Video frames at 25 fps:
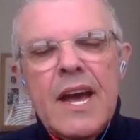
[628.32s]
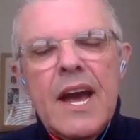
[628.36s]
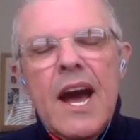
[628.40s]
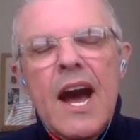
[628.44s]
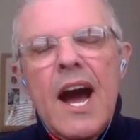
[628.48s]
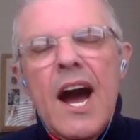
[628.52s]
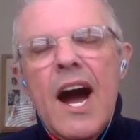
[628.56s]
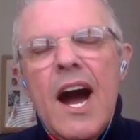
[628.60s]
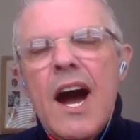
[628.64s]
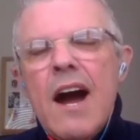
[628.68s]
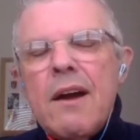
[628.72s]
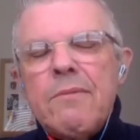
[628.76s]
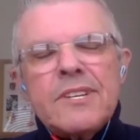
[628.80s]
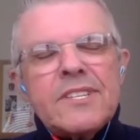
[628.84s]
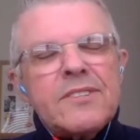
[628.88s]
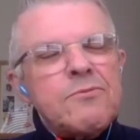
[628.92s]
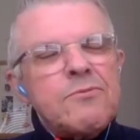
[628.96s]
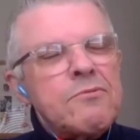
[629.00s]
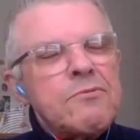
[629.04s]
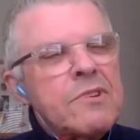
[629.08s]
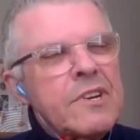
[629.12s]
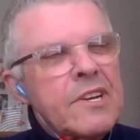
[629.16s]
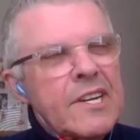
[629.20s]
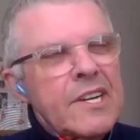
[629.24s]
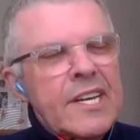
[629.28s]
I was
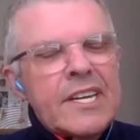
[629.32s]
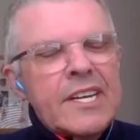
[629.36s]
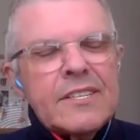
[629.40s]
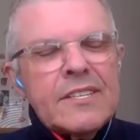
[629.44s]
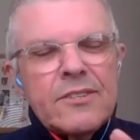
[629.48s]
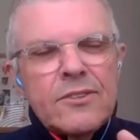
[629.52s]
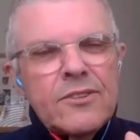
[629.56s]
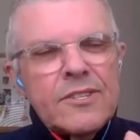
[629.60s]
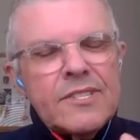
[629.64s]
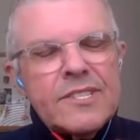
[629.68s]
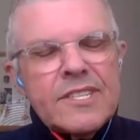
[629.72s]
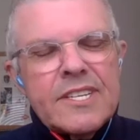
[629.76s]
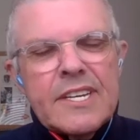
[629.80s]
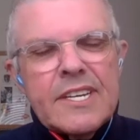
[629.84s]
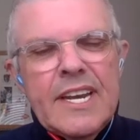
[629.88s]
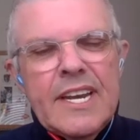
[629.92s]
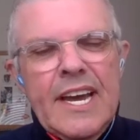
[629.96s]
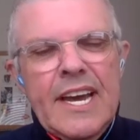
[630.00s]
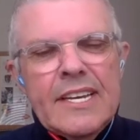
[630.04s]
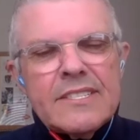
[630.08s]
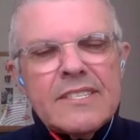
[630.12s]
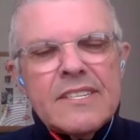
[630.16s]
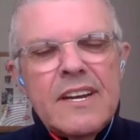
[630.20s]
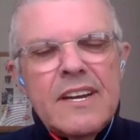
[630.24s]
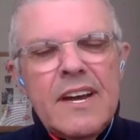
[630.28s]
really exhausted
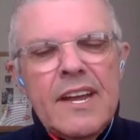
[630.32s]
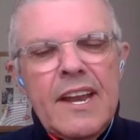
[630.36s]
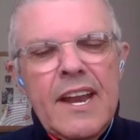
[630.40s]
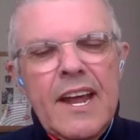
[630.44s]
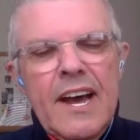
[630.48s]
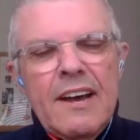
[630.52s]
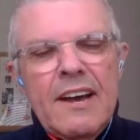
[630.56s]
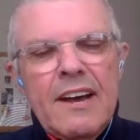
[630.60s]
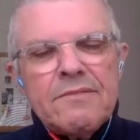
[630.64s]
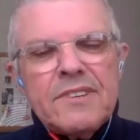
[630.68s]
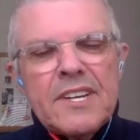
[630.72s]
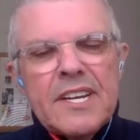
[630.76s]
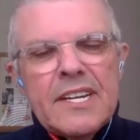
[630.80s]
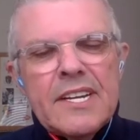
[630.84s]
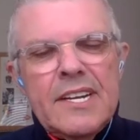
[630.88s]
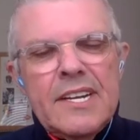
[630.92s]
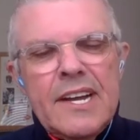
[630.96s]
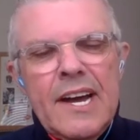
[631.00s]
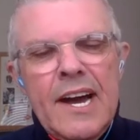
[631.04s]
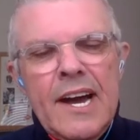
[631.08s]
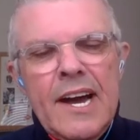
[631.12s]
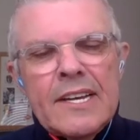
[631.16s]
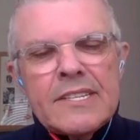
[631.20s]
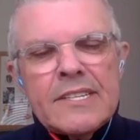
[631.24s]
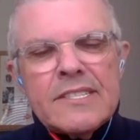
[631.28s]
last night after
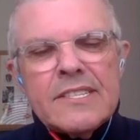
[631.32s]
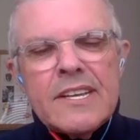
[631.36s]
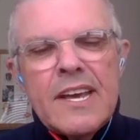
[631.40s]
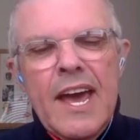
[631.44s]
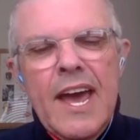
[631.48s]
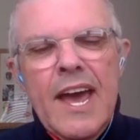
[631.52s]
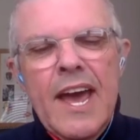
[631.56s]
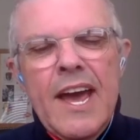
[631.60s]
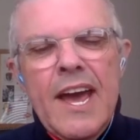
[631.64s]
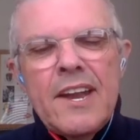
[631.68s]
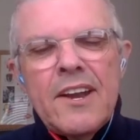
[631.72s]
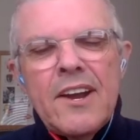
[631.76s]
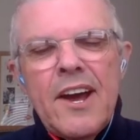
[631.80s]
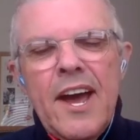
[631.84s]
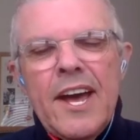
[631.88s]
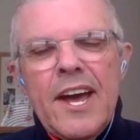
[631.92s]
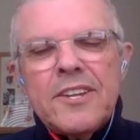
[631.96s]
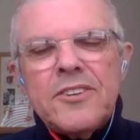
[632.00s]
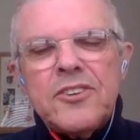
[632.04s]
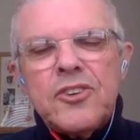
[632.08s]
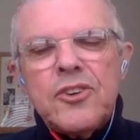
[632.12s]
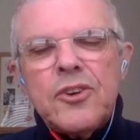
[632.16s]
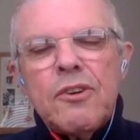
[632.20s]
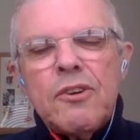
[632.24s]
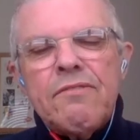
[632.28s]
class, and I had
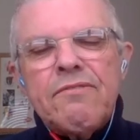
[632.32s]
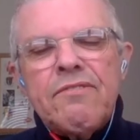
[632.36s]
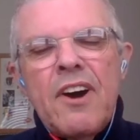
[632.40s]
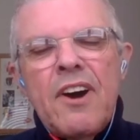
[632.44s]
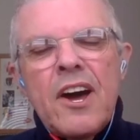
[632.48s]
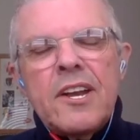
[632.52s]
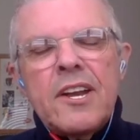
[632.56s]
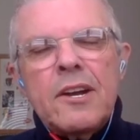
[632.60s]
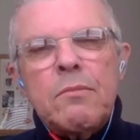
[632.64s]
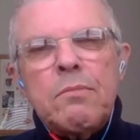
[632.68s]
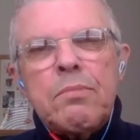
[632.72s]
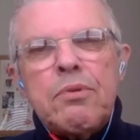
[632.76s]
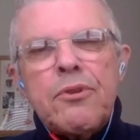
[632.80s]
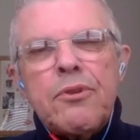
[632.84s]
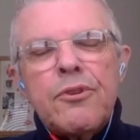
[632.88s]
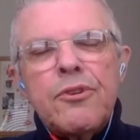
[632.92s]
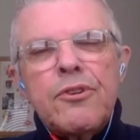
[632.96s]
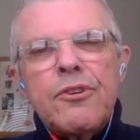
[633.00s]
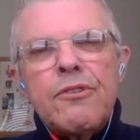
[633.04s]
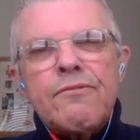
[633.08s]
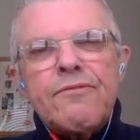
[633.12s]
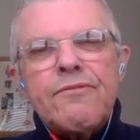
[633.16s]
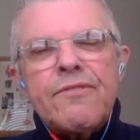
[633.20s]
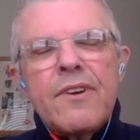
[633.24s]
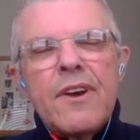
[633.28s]
to do a final
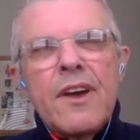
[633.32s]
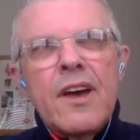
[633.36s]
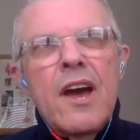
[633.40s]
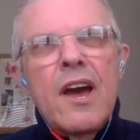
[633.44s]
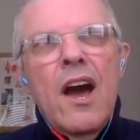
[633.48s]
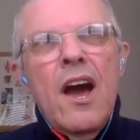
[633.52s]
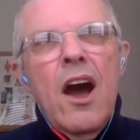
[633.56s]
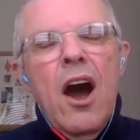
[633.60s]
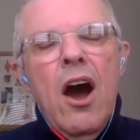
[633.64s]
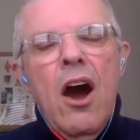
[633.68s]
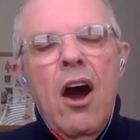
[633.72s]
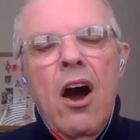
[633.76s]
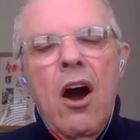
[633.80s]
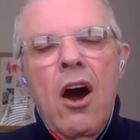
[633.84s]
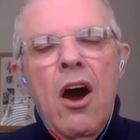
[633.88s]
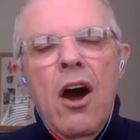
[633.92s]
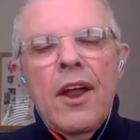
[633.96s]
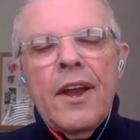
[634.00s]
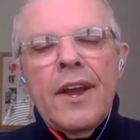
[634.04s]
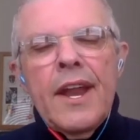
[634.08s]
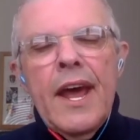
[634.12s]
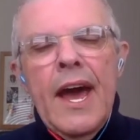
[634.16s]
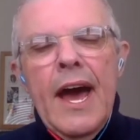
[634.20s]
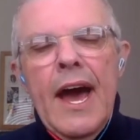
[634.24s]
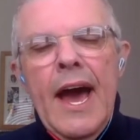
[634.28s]
proof
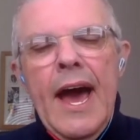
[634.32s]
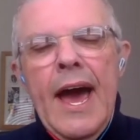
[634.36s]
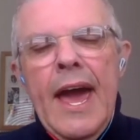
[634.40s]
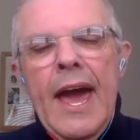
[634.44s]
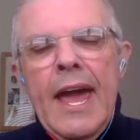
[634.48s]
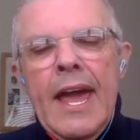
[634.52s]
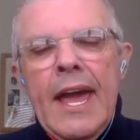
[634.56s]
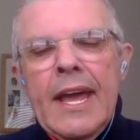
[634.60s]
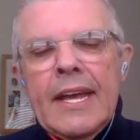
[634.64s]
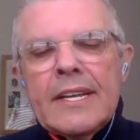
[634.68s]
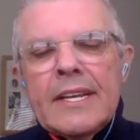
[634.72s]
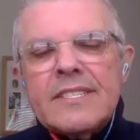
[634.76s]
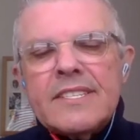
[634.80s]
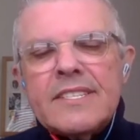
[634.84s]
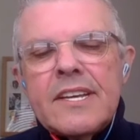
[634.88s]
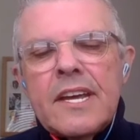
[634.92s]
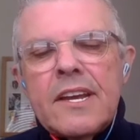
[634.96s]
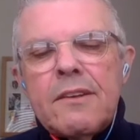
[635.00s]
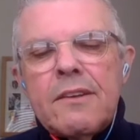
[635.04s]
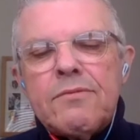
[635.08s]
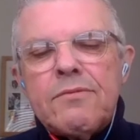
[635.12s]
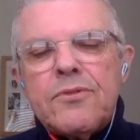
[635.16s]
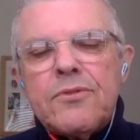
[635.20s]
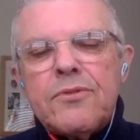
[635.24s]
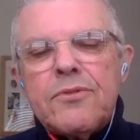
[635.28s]
on a set
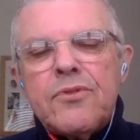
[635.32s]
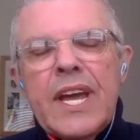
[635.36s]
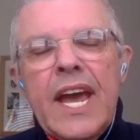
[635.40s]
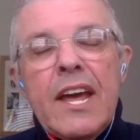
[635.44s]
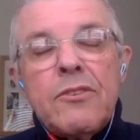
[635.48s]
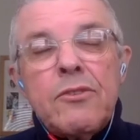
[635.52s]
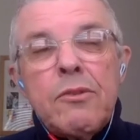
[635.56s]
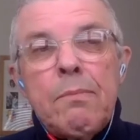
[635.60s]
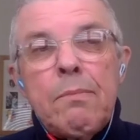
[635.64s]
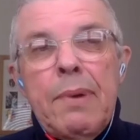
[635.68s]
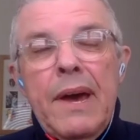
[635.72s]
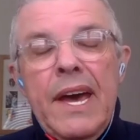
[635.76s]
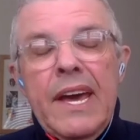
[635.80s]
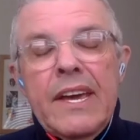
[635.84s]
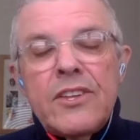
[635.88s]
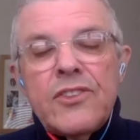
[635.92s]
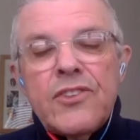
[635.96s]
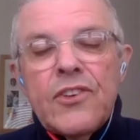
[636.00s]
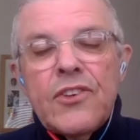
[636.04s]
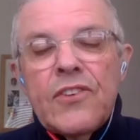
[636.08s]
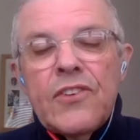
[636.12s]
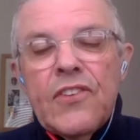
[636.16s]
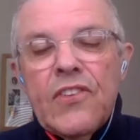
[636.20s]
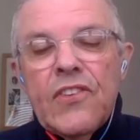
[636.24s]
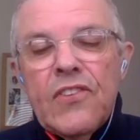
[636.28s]
of 300
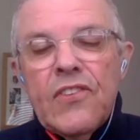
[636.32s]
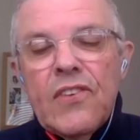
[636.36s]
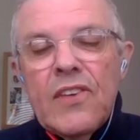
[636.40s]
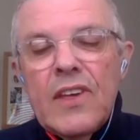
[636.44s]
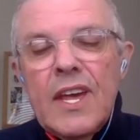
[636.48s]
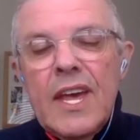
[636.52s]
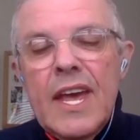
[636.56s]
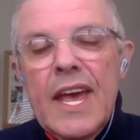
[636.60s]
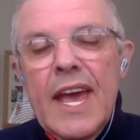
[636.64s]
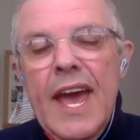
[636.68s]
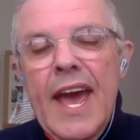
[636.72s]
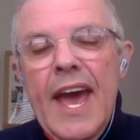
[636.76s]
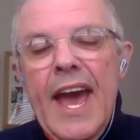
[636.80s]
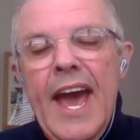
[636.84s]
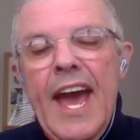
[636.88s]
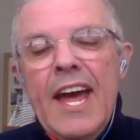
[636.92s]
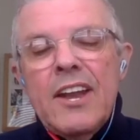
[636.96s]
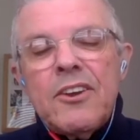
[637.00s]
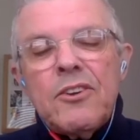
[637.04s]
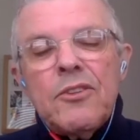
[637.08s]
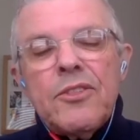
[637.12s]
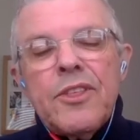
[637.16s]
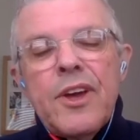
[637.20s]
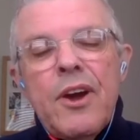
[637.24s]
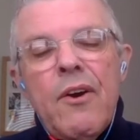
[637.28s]
pages. And
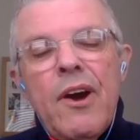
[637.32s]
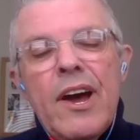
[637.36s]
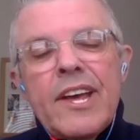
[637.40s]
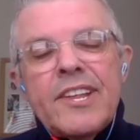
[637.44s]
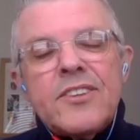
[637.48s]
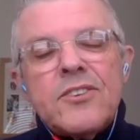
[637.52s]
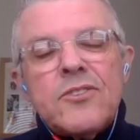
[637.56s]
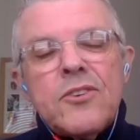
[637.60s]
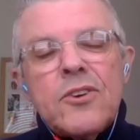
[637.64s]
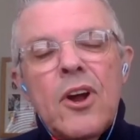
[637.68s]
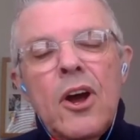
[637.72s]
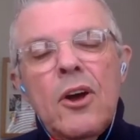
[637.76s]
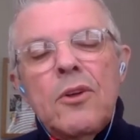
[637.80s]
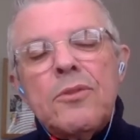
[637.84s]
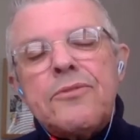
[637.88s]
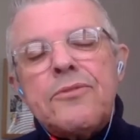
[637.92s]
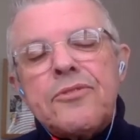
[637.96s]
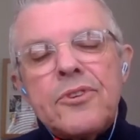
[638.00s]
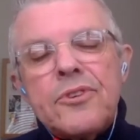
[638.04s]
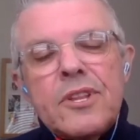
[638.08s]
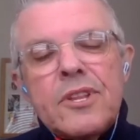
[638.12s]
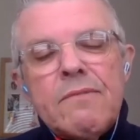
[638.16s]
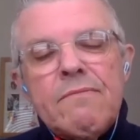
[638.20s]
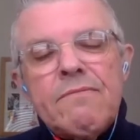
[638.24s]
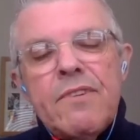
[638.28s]
although I scrolled
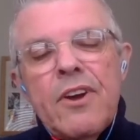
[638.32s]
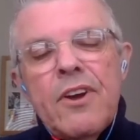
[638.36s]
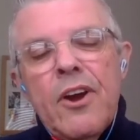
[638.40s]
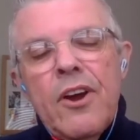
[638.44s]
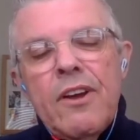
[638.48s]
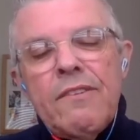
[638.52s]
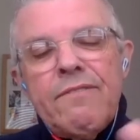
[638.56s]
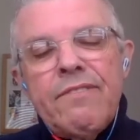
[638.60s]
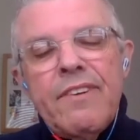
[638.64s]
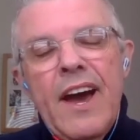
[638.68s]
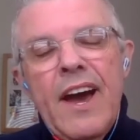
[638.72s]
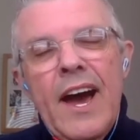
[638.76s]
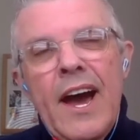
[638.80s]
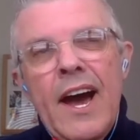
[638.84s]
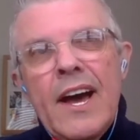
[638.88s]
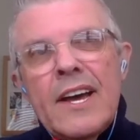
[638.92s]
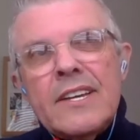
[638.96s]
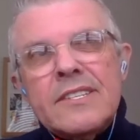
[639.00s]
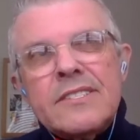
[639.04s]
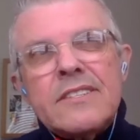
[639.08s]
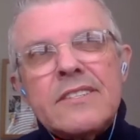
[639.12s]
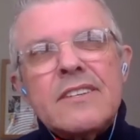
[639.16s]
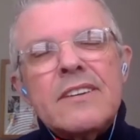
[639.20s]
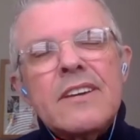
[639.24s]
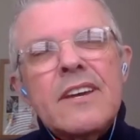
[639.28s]
through them very
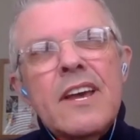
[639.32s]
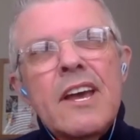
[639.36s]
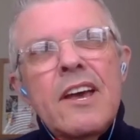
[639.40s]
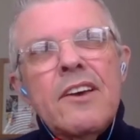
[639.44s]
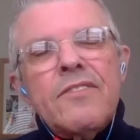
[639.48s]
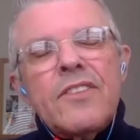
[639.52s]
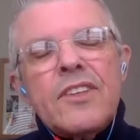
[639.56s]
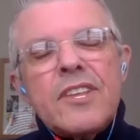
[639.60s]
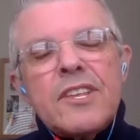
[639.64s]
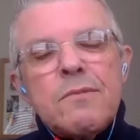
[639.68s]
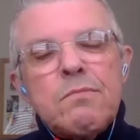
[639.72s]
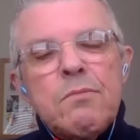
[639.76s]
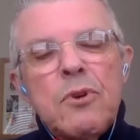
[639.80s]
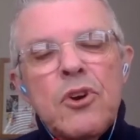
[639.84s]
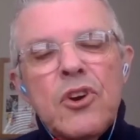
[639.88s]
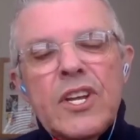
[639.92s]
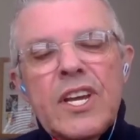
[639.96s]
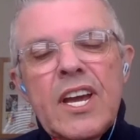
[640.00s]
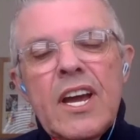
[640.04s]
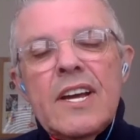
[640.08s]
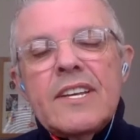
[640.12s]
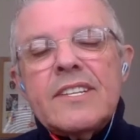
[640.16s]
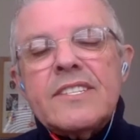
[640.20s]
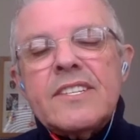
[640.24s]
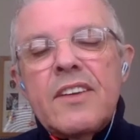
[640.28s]
fast, this morning
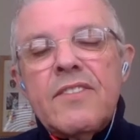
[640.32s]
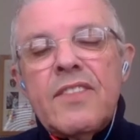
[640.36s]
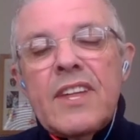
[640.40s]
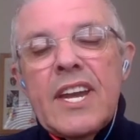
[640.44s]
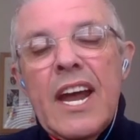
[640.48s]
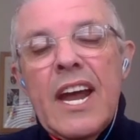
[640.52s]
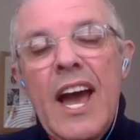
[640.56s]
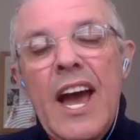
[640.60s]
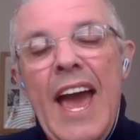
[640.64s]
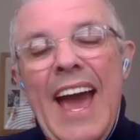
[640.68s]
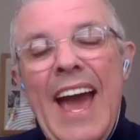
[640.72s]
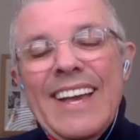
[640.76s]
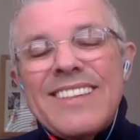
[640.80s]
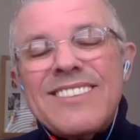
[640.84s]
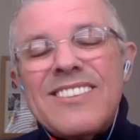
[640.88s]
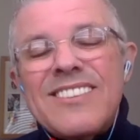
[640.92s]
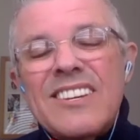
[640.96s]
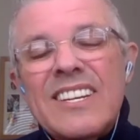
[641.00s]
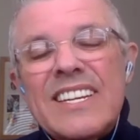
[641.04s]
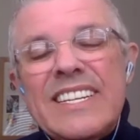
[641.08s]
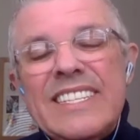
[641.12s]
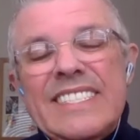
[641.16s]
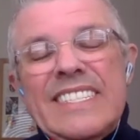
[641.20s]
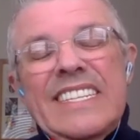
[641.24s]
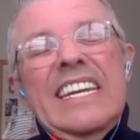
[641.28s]
I see that I
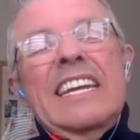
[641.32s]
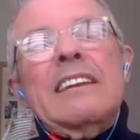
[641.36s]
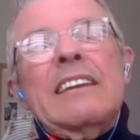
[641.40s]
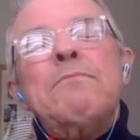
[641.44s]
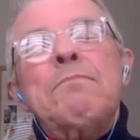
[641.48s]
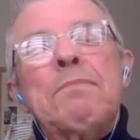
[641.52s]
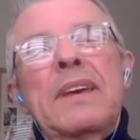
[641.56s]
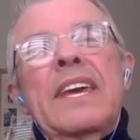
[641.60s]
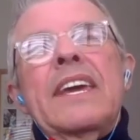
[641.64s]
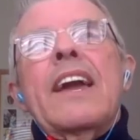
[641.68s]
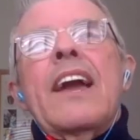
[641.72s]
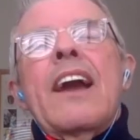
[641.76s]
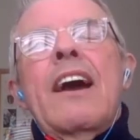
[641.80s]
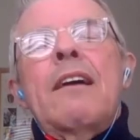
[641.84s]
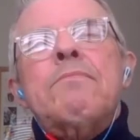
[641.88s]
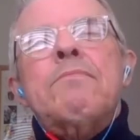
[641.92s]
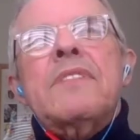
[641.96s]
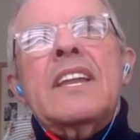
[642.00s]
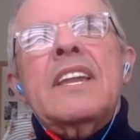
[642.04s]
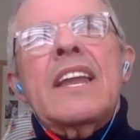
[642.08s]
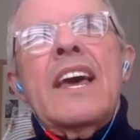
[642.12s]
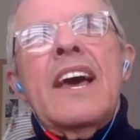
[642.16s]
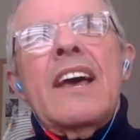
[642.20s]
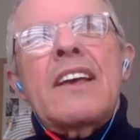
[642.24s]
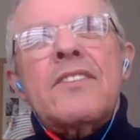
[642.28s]
actually did pick up the
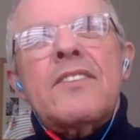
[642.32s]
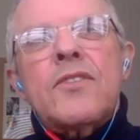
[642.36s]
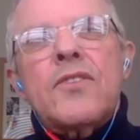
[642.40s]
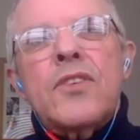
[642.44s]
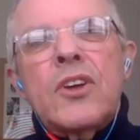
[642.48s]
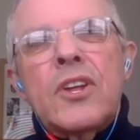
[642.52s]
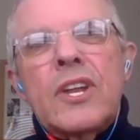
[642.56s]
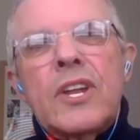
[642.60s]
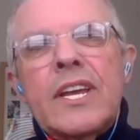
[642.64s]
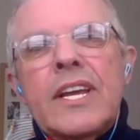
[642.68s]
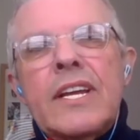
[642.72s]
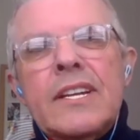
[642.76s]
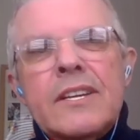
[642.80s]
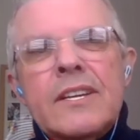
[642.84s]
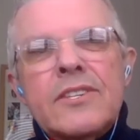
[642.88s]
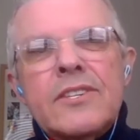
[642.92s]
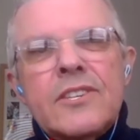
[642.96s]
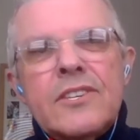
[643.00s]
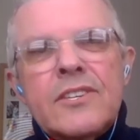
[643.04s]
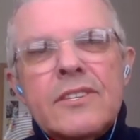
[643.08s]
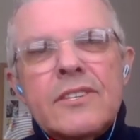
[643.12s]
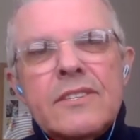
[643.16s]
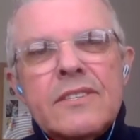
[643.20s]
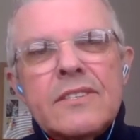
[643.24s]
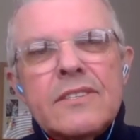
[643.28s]
last 30 glitches